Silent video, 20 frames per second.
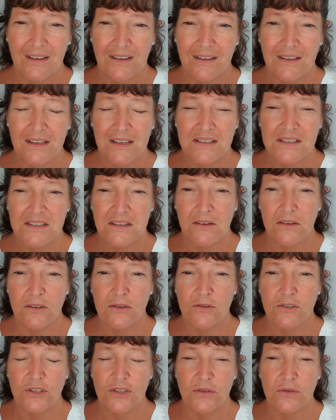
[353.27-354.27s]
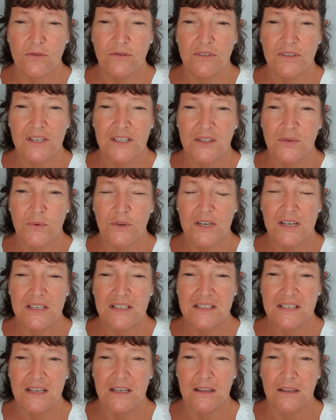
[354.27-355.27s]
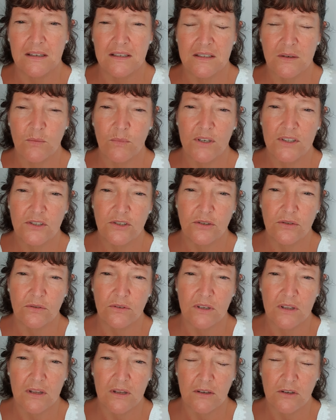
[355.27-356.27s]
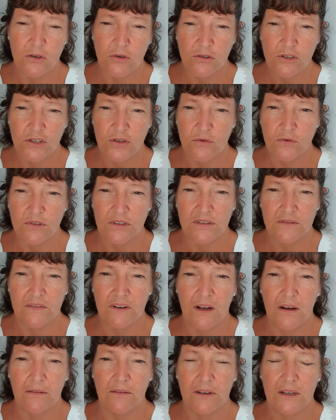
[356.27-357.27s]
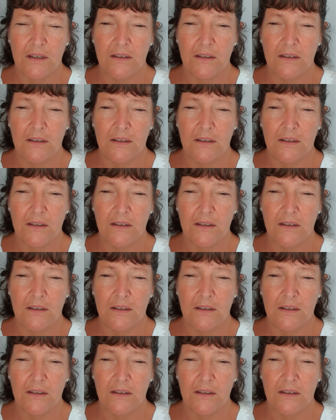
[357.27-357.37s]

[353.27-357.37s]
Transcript: Yes, they're your children. That's what he said. These are my children. They're your children, Father.